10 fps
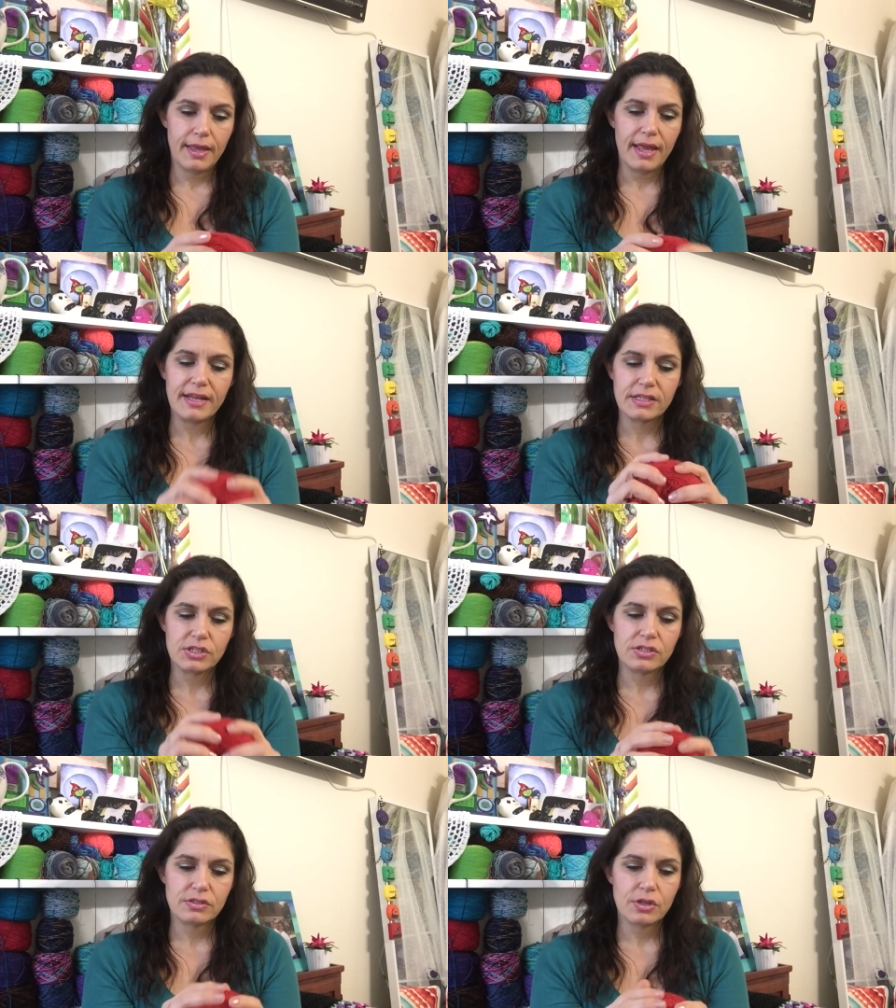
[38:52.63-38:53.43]
It
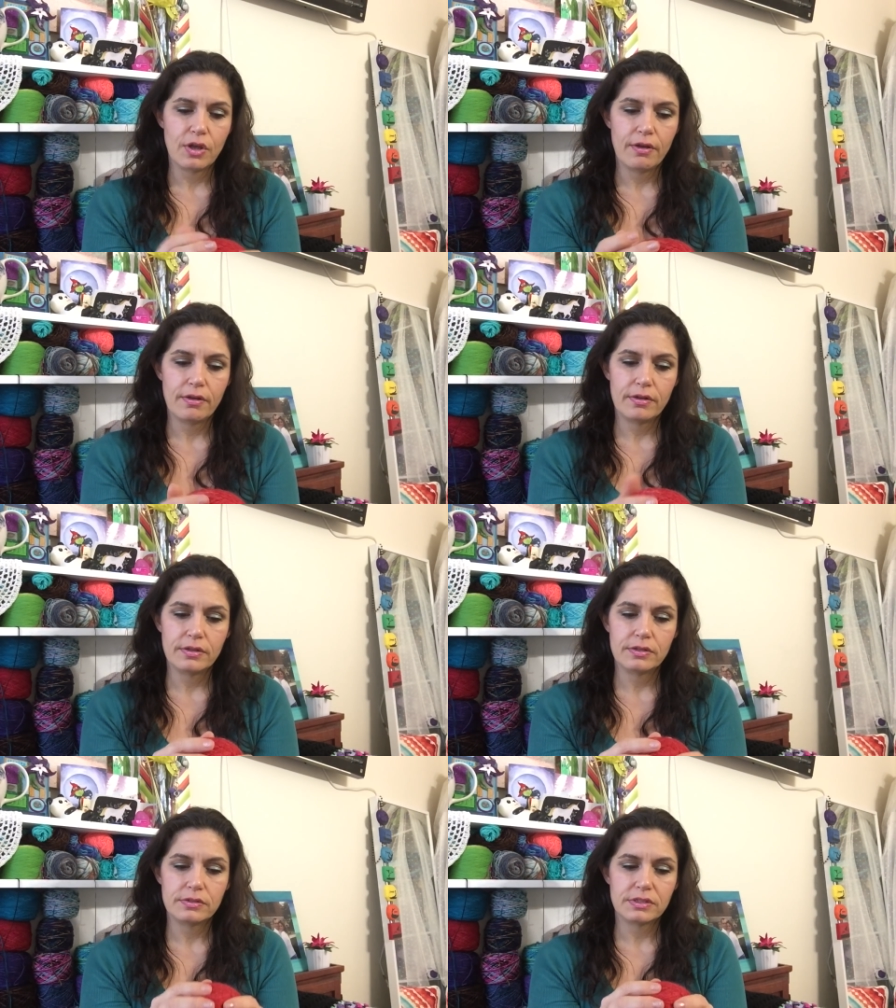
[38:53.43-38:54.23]
is
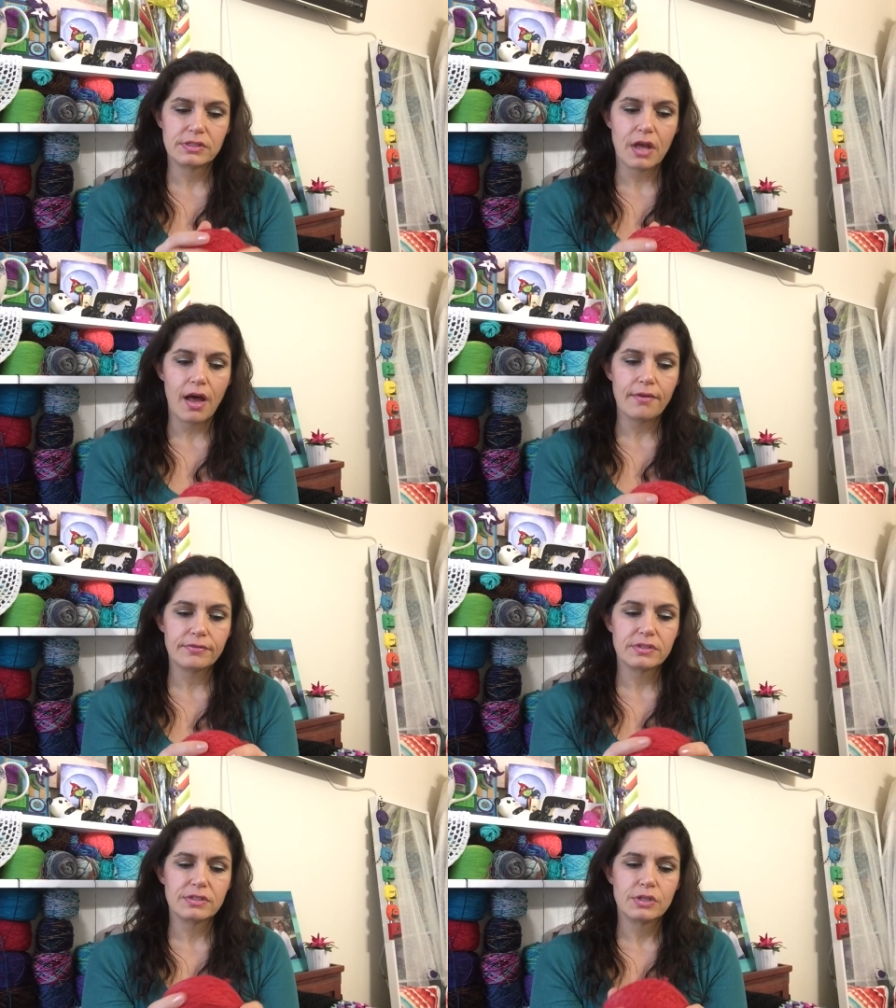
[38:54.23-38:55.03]

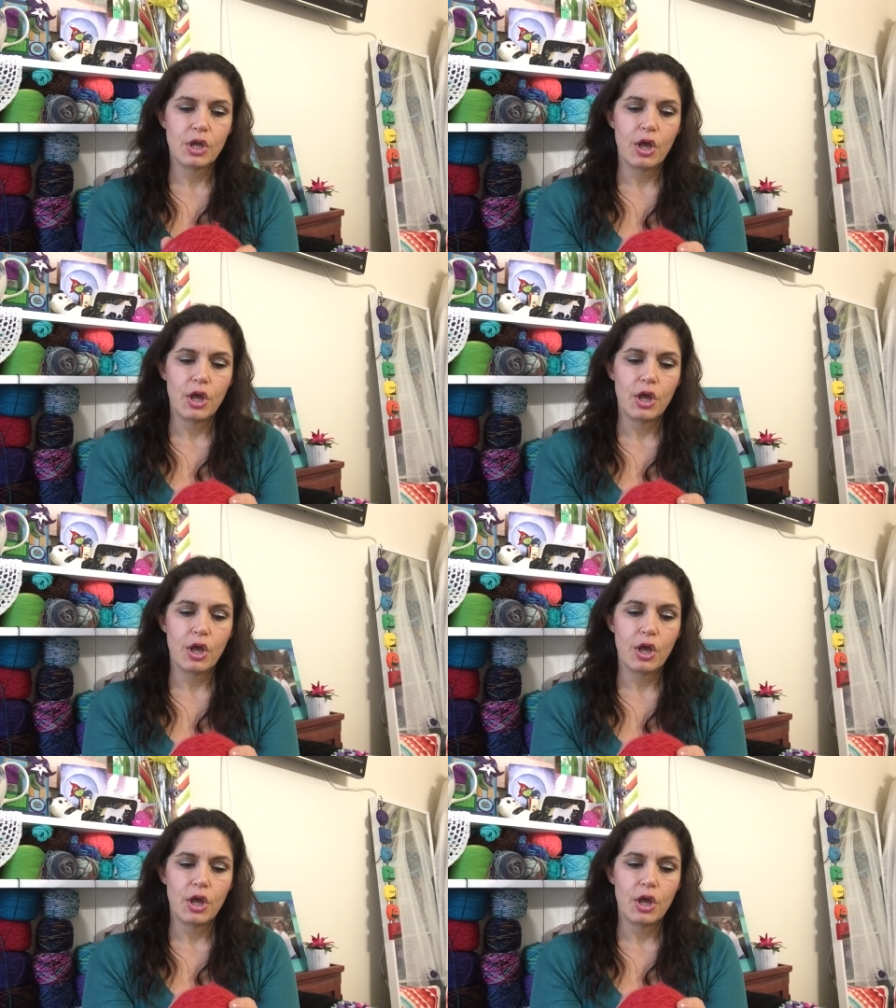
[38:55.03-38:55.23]
soft,